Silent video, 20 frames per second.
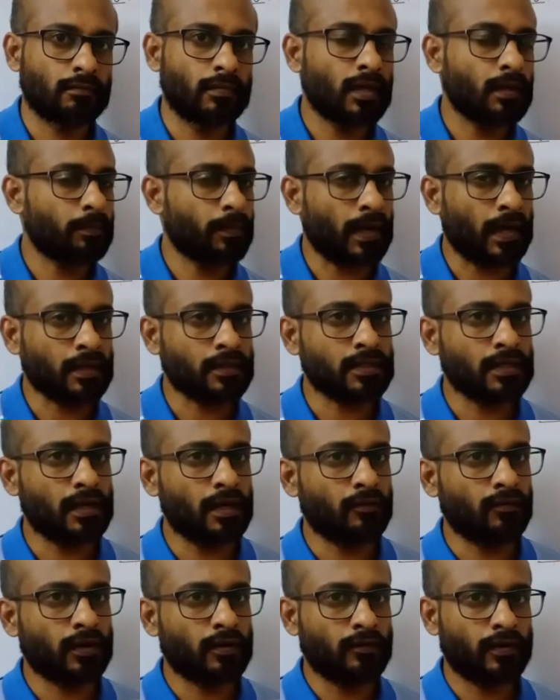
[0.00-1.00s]
but
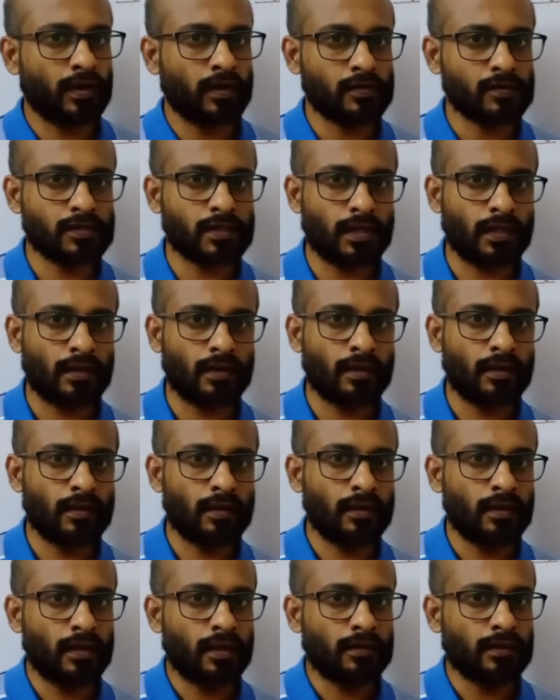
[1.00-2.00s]
practically what we are seeing
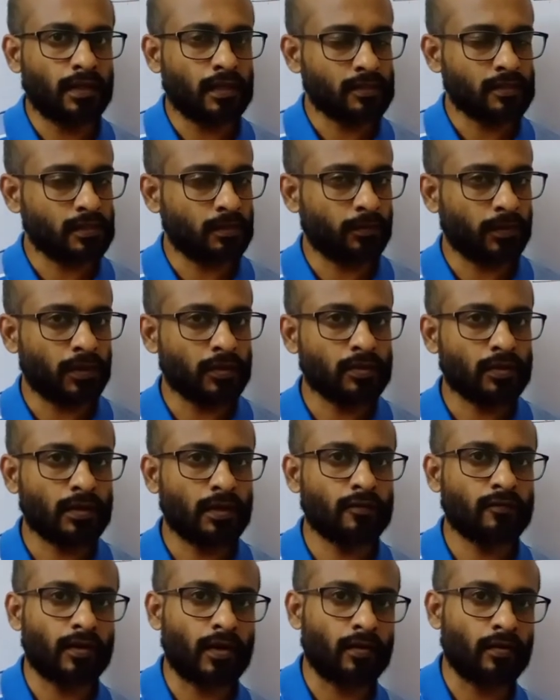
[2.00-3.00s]
there's a
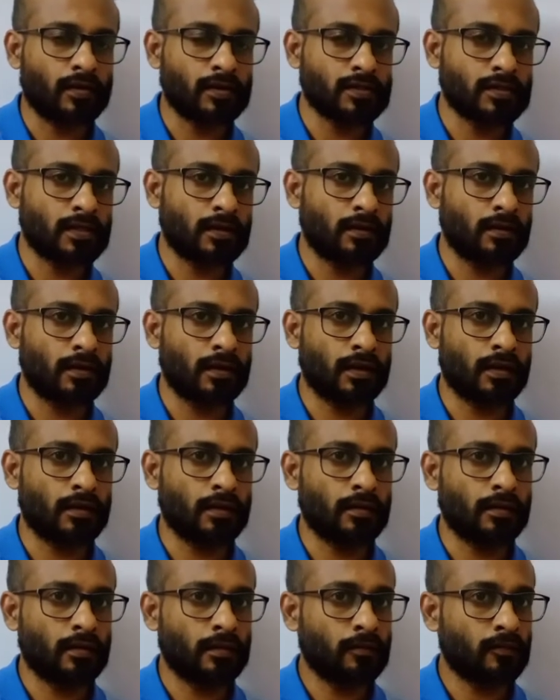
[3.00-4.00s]
particular frequency
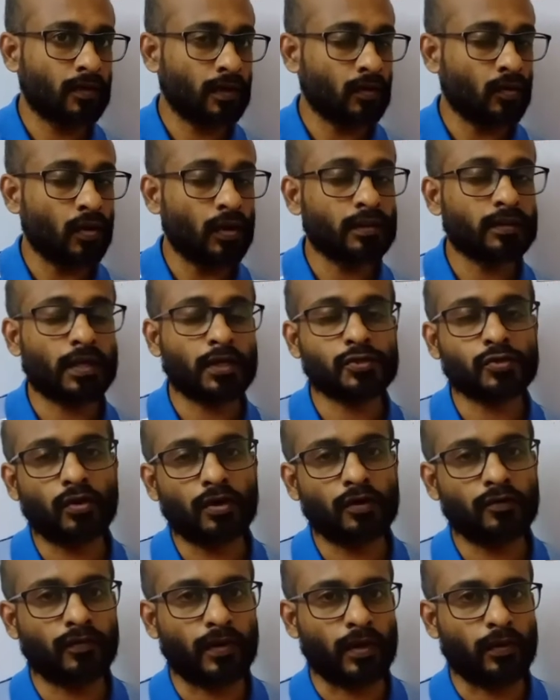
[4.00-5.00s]
uh, called
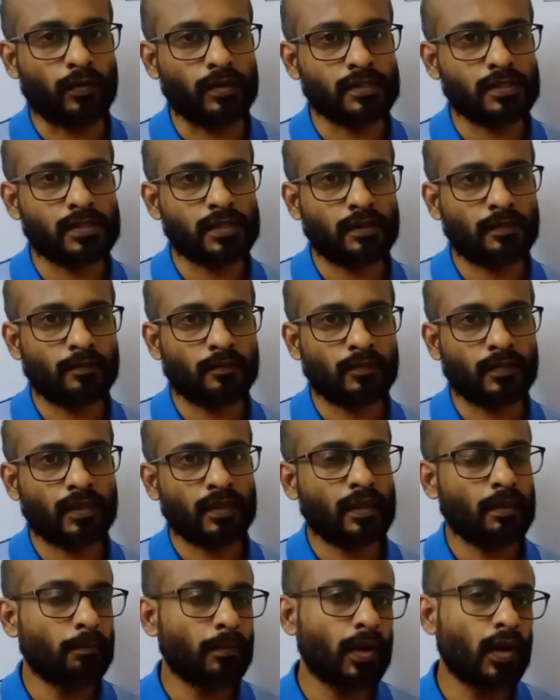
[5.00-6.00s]
threshold frequency
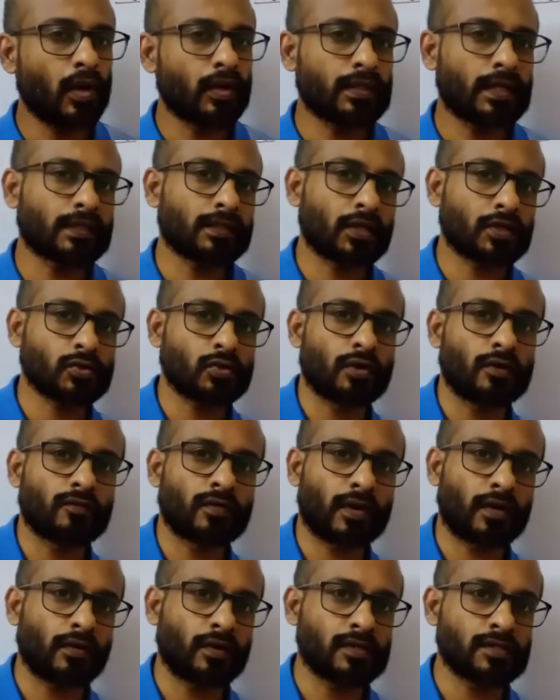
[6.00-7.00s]
below that threshold
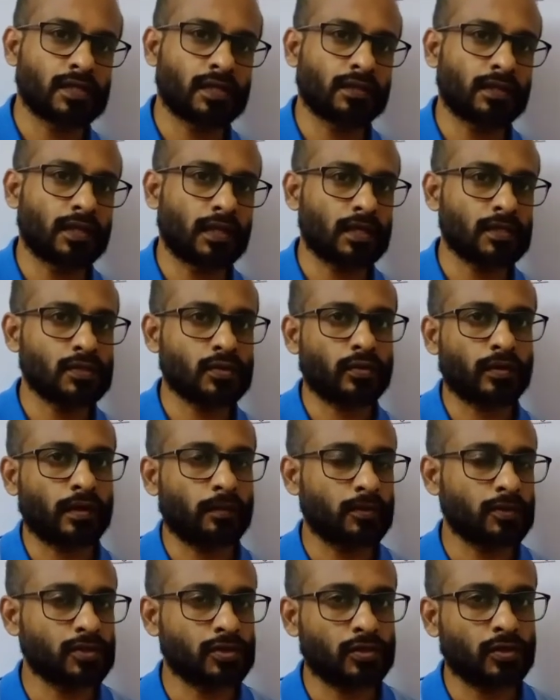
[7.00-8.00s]
frequency there is no
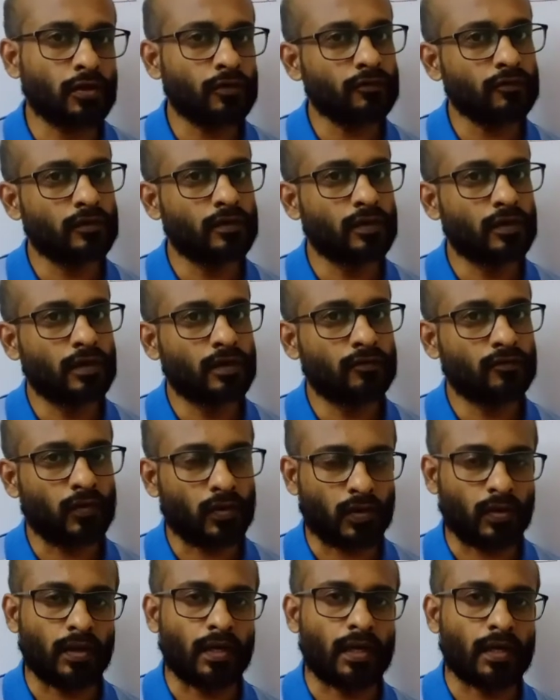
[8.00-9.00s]
emission of
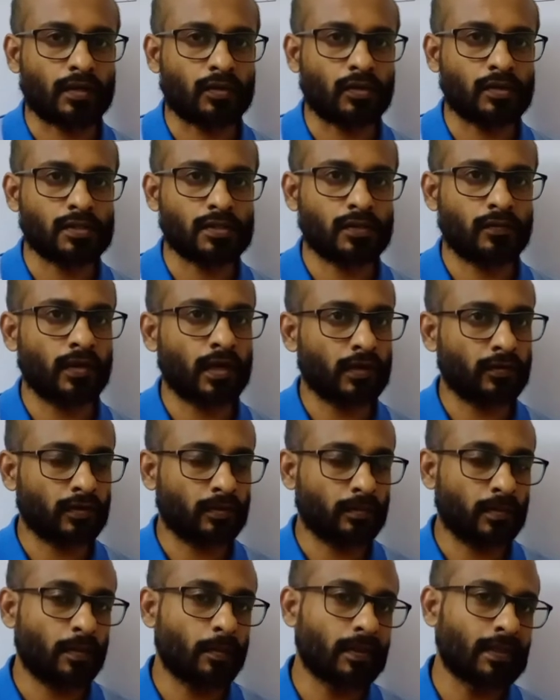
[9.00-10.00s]
photoelectrons so
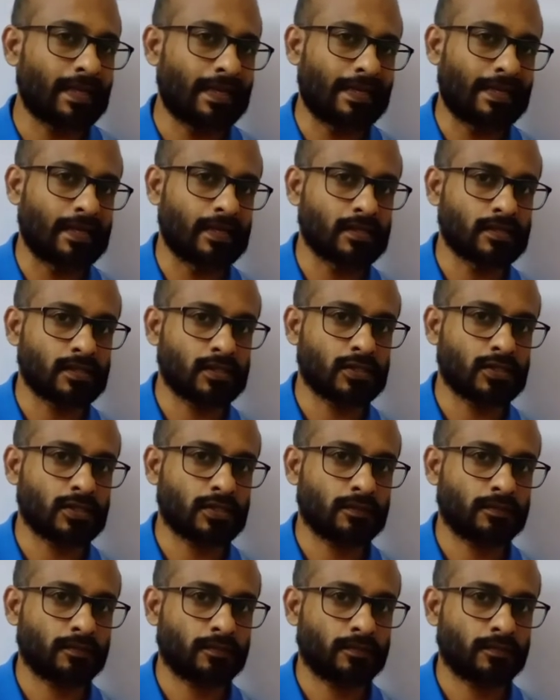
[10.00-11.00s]
whatever may be the intensity
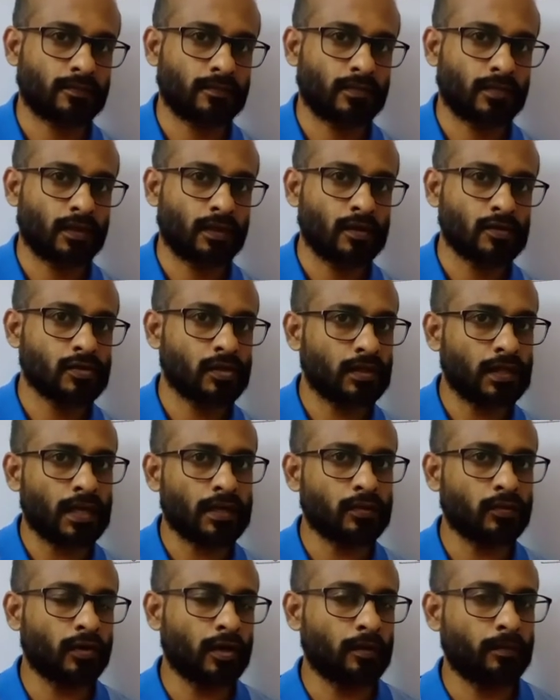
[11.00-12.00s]
so
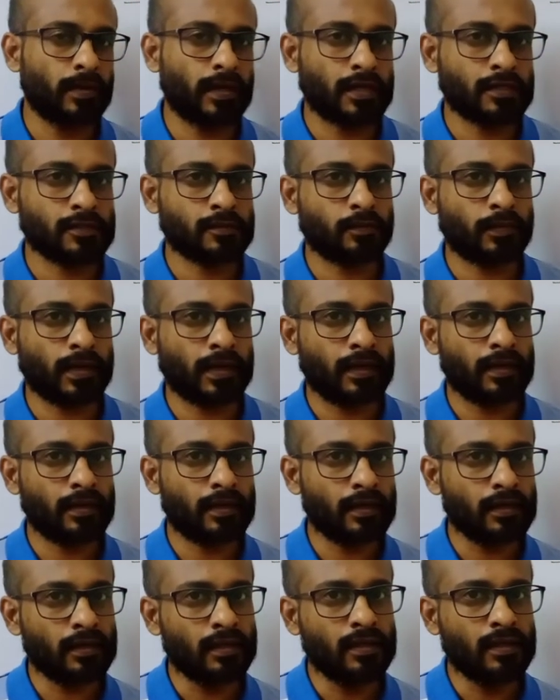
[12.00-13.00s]
that couldn't be explained
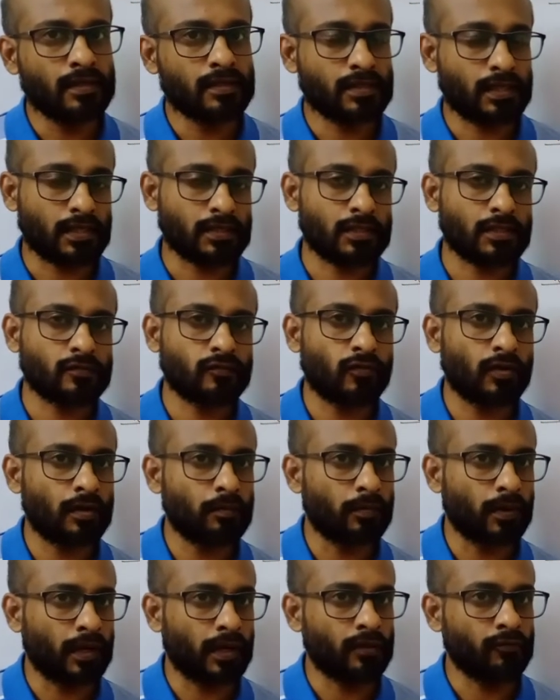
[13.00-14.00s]
successfully
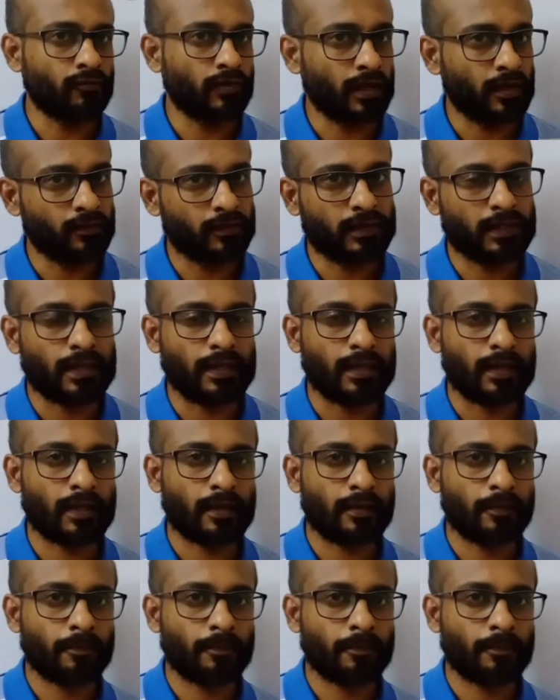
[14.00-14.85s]
by wave theory.